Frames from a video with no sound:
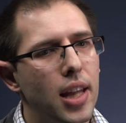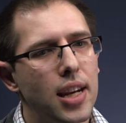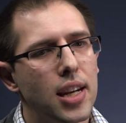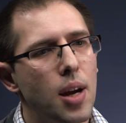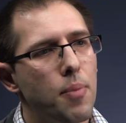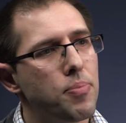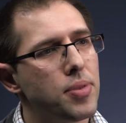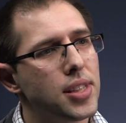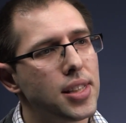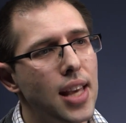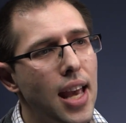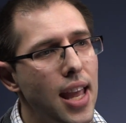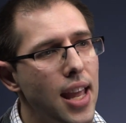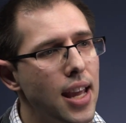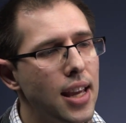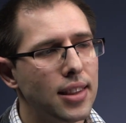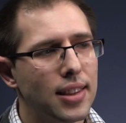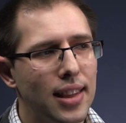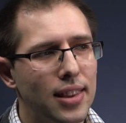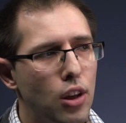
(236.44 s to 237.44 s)
end up
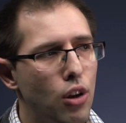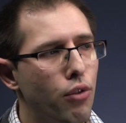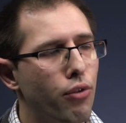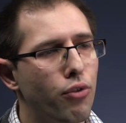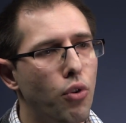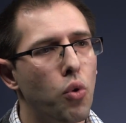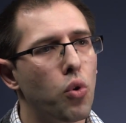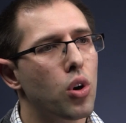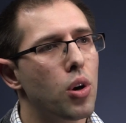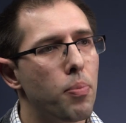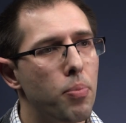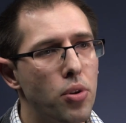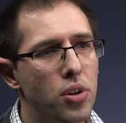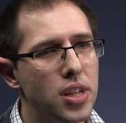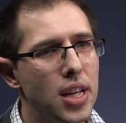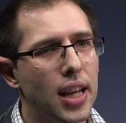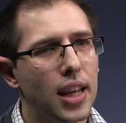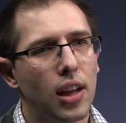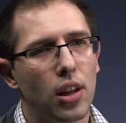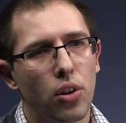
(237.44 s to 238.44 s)
saying that they're for a
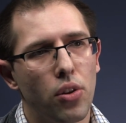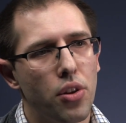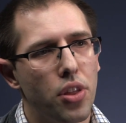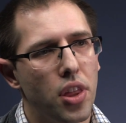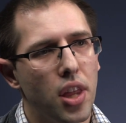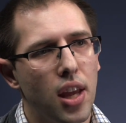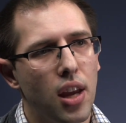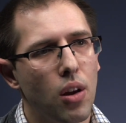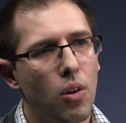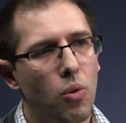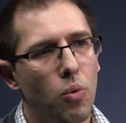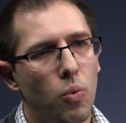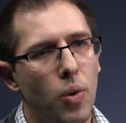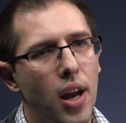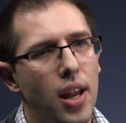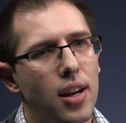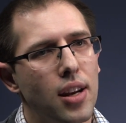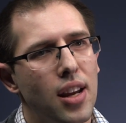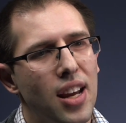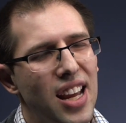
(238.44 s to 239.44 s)
particular thing
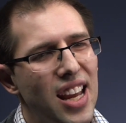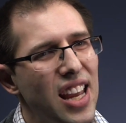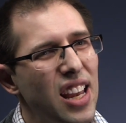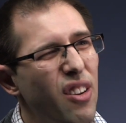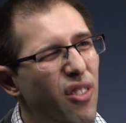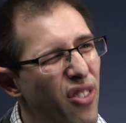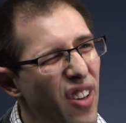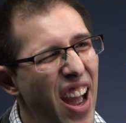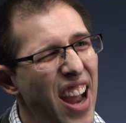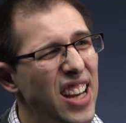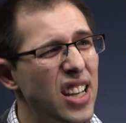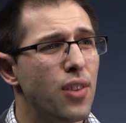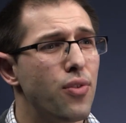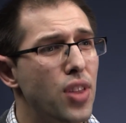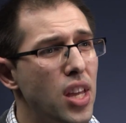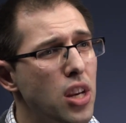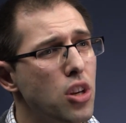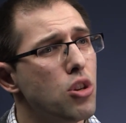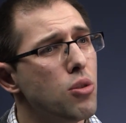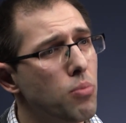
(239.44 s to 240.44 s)
when, in fact, if
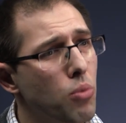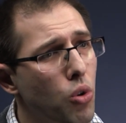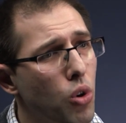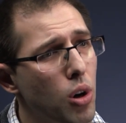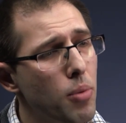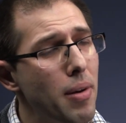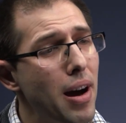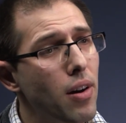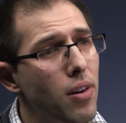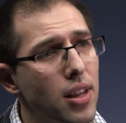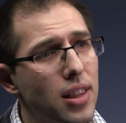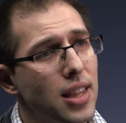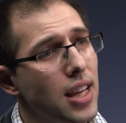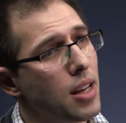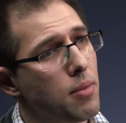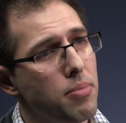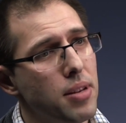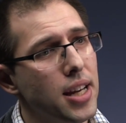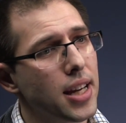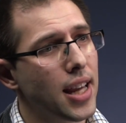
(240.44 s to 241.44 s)
they knew more about it,
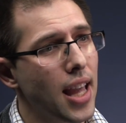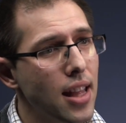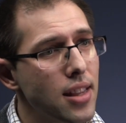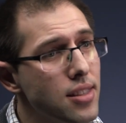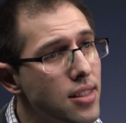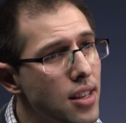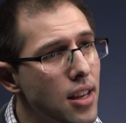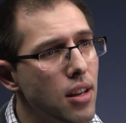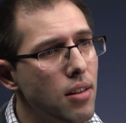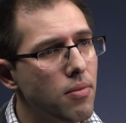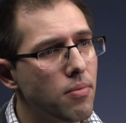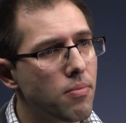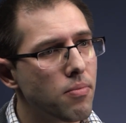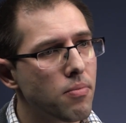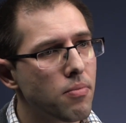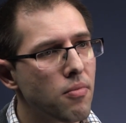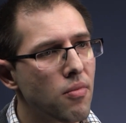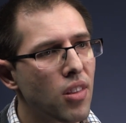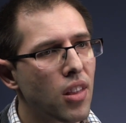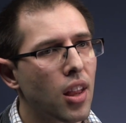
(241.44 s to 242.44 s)
they'd be against it.
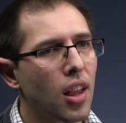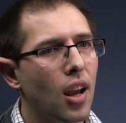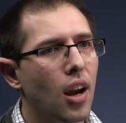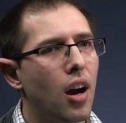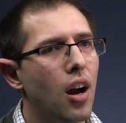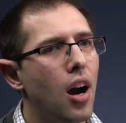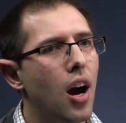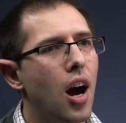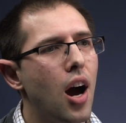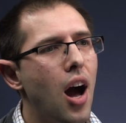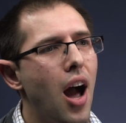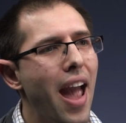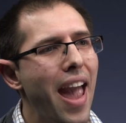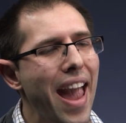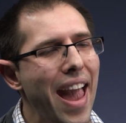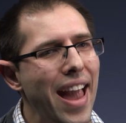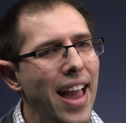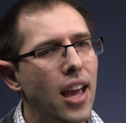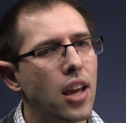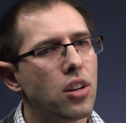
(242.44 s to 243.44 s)

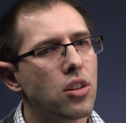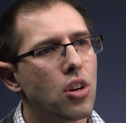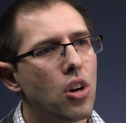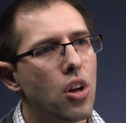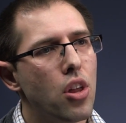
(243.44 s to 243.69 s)
And